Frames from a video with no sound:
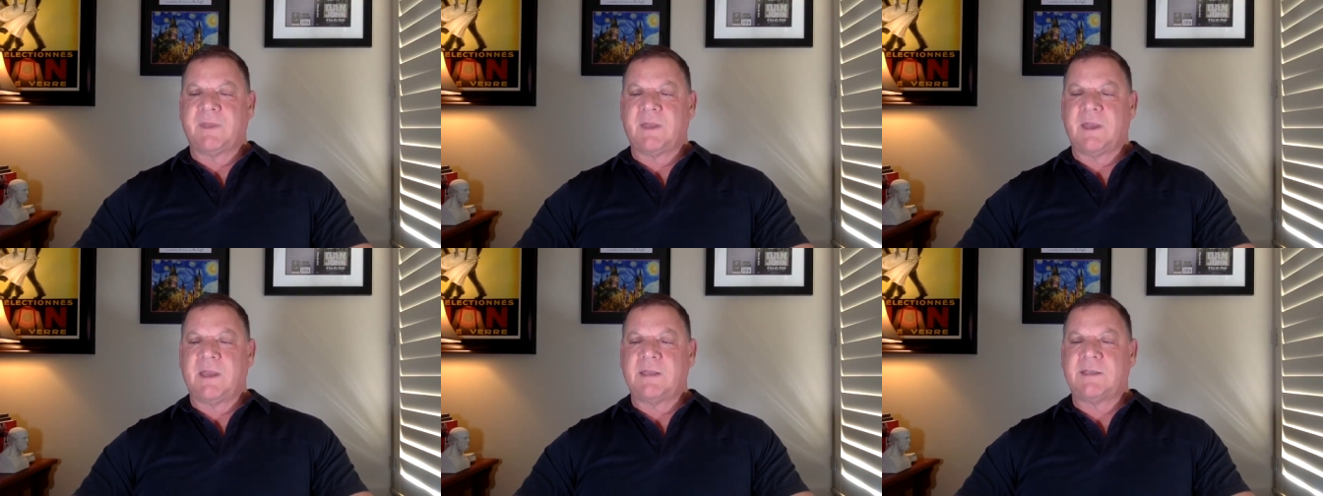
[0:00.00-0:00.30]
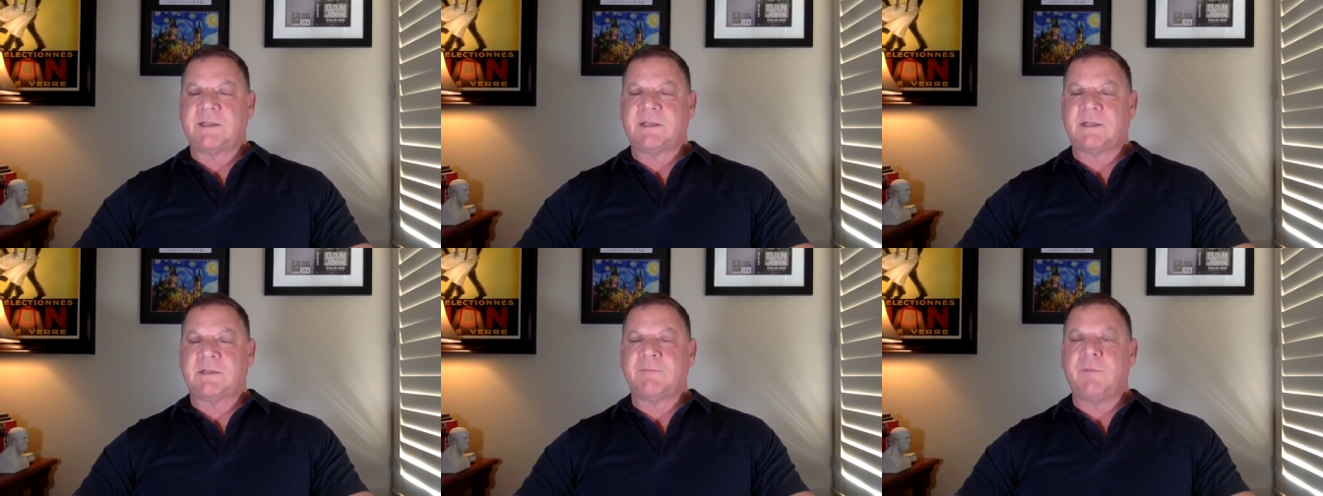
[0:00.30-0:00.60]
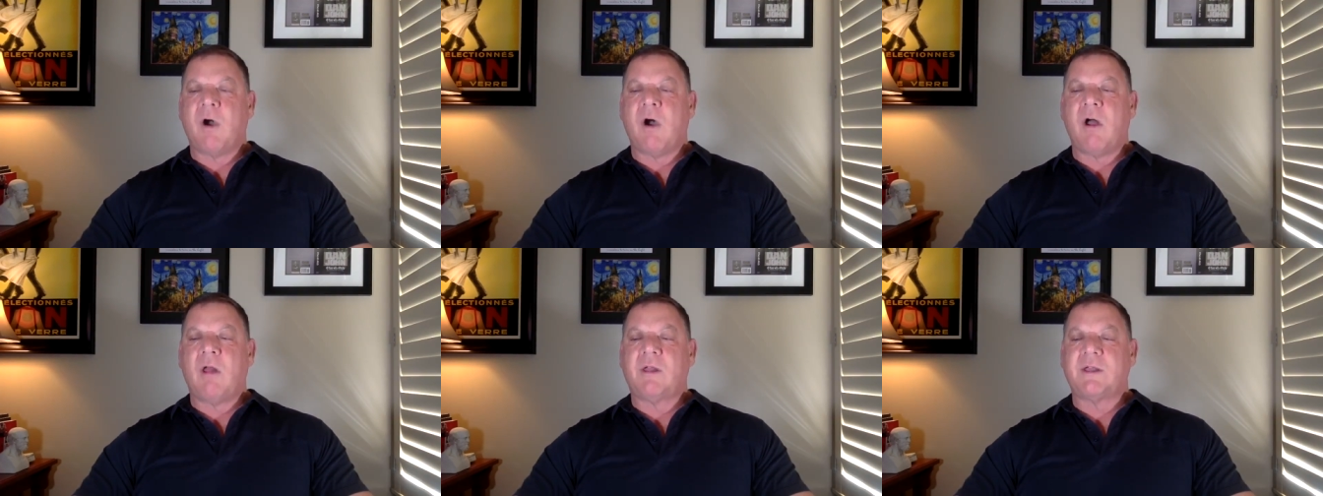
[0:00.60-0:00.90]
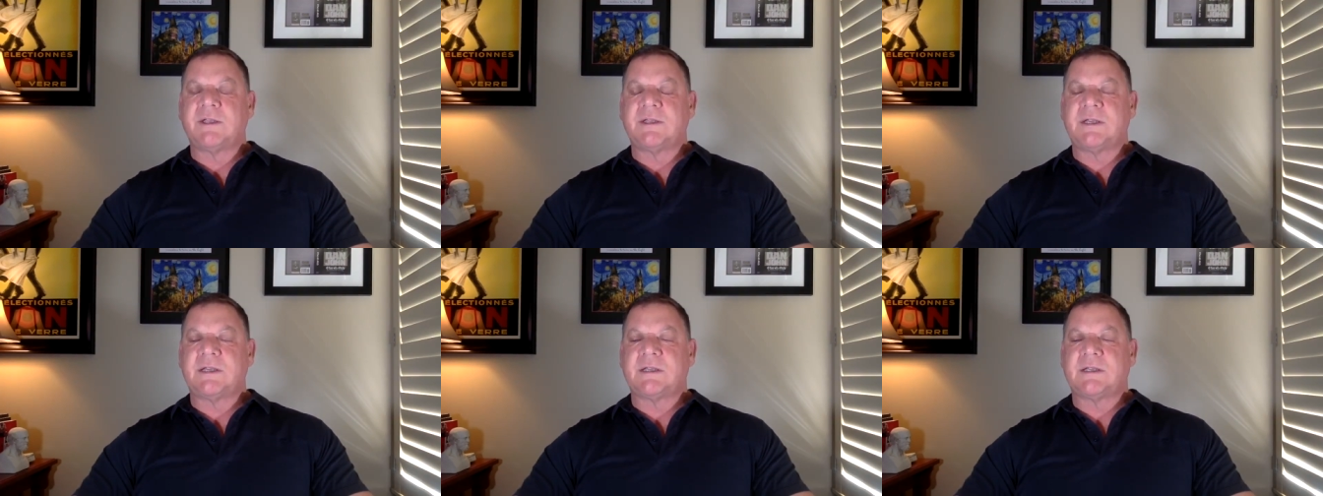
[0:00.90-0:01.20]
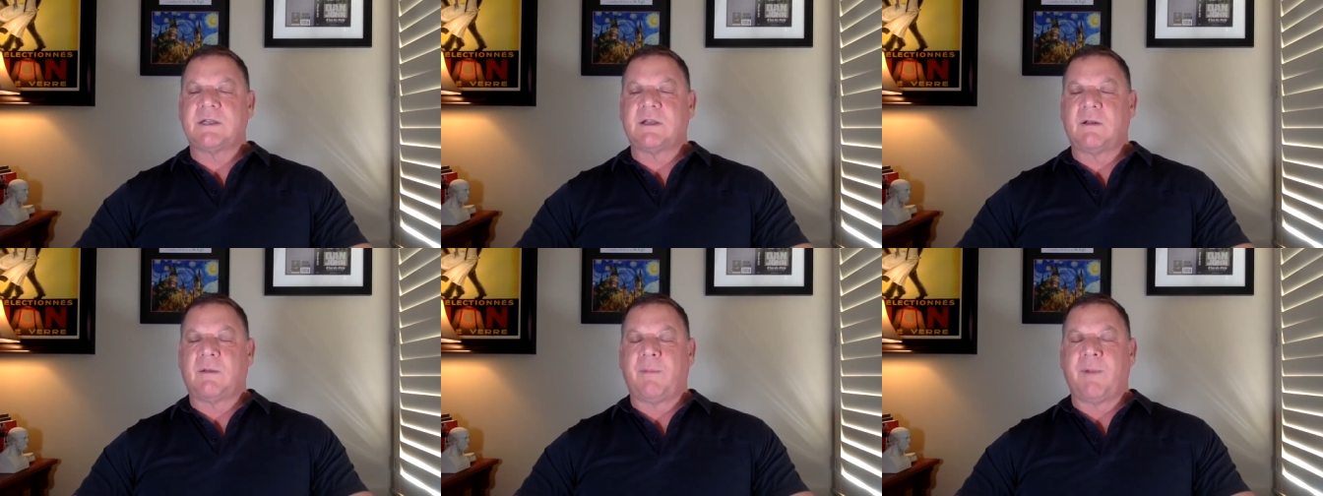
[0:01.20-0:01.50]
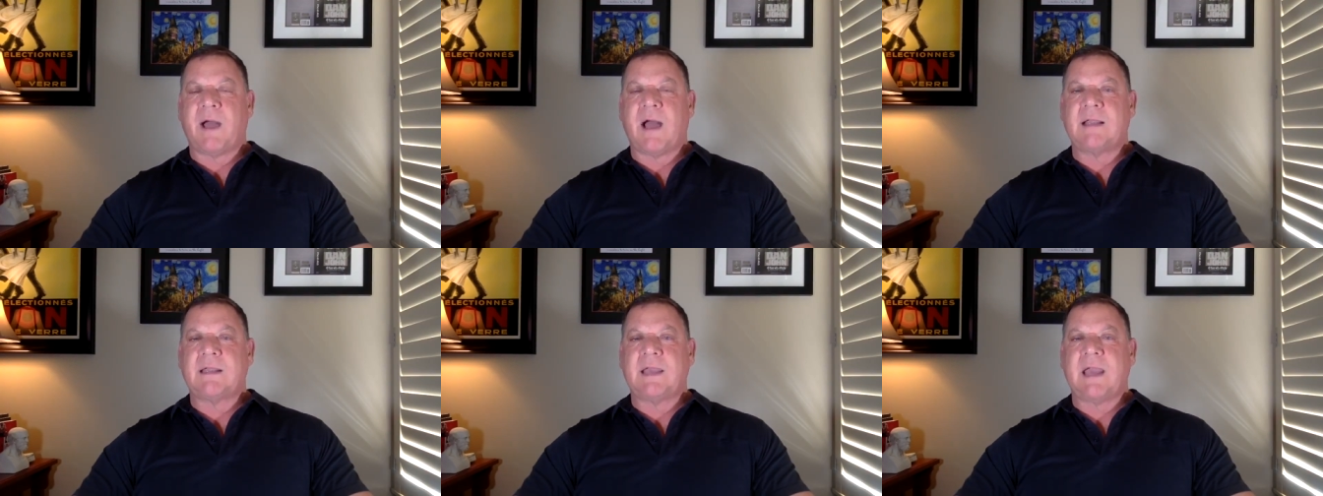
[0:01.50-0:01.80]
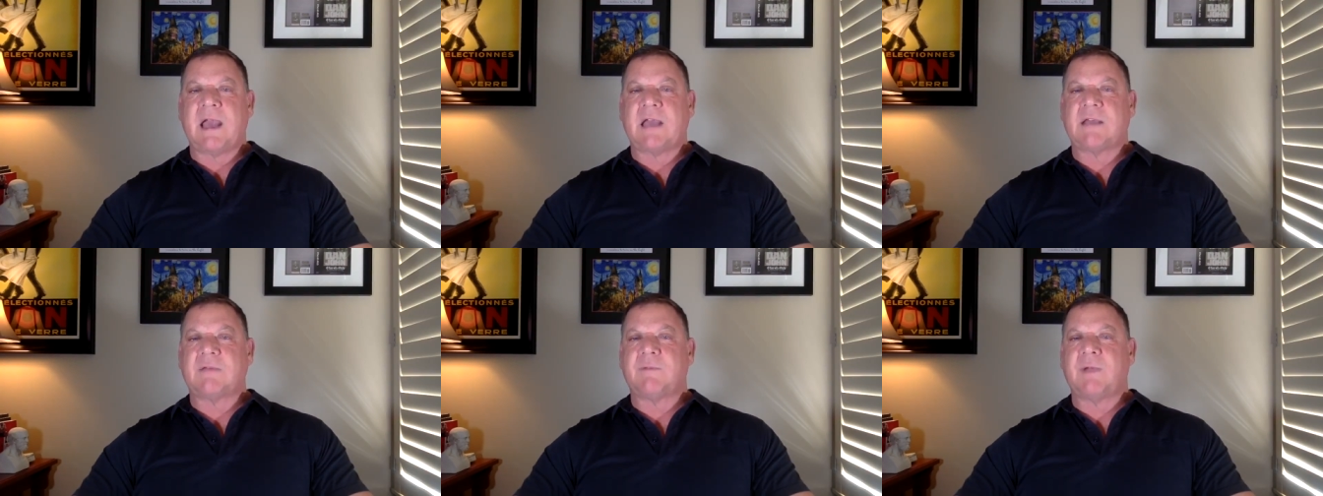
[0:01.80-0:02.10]
as small as this little
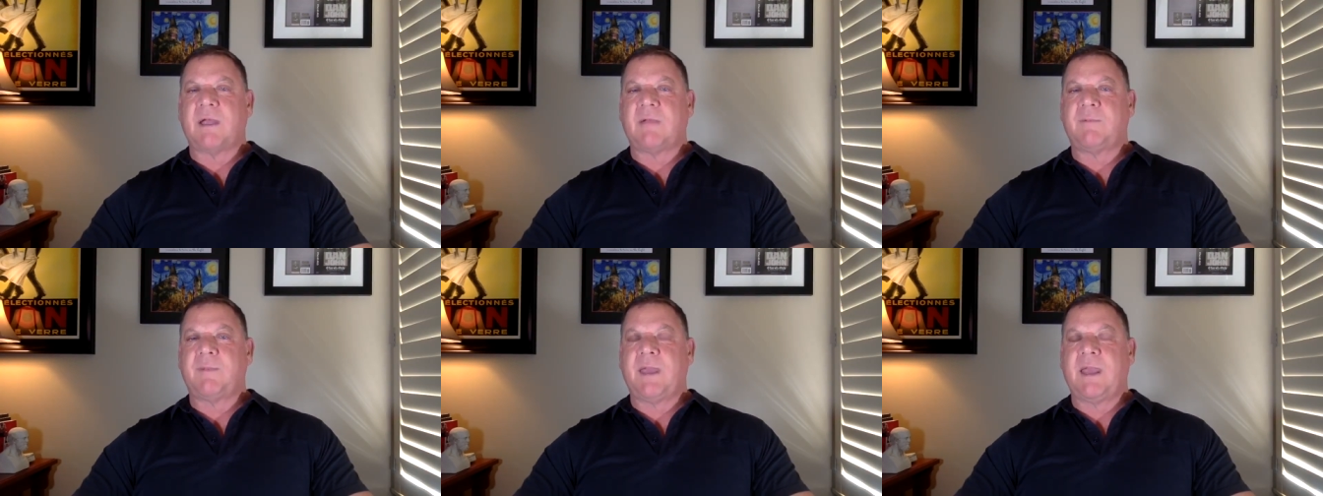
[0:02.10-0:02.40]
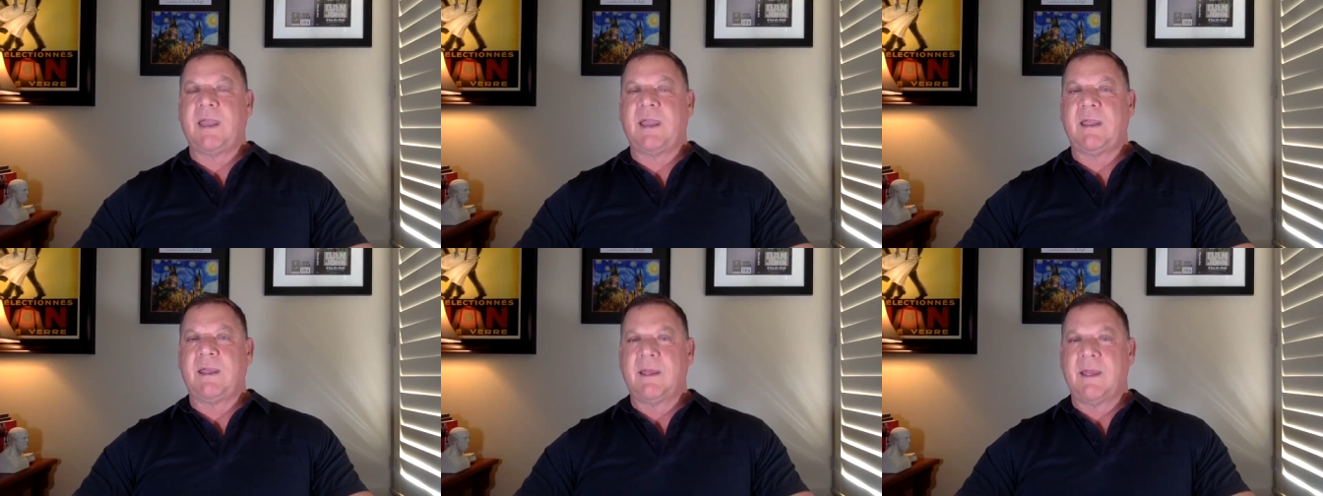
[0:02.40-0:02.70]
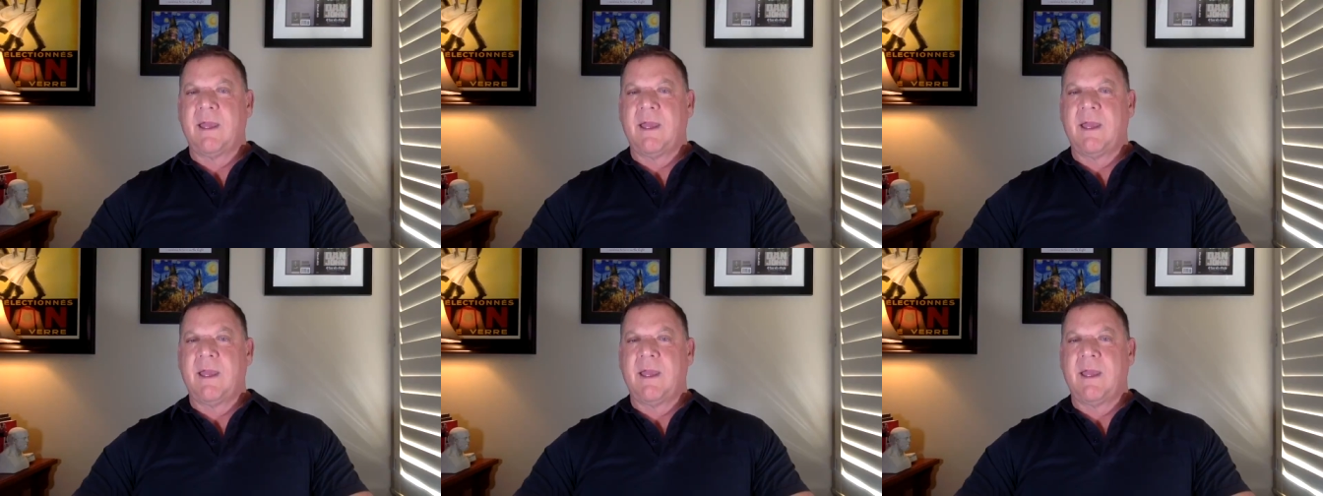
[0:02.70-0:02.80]
podcast might be,